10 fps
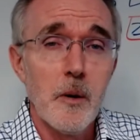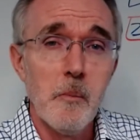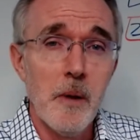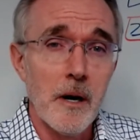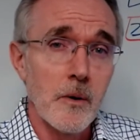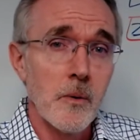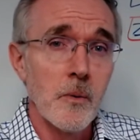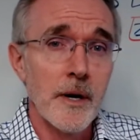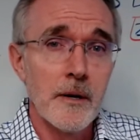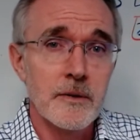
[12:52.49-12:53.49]
model
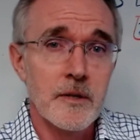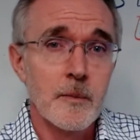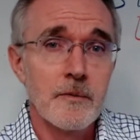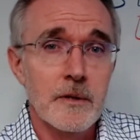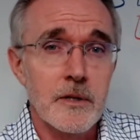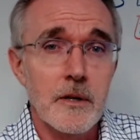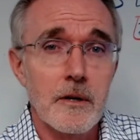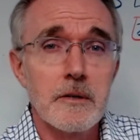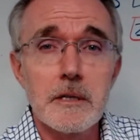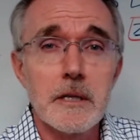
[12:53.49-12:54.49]
where some of the
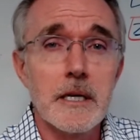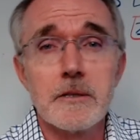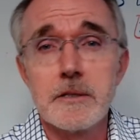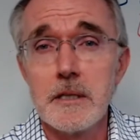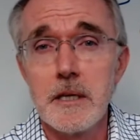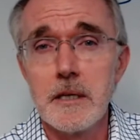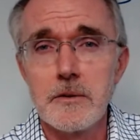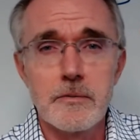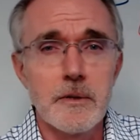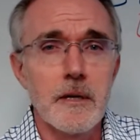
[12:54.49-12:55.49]
security leaders in the industry,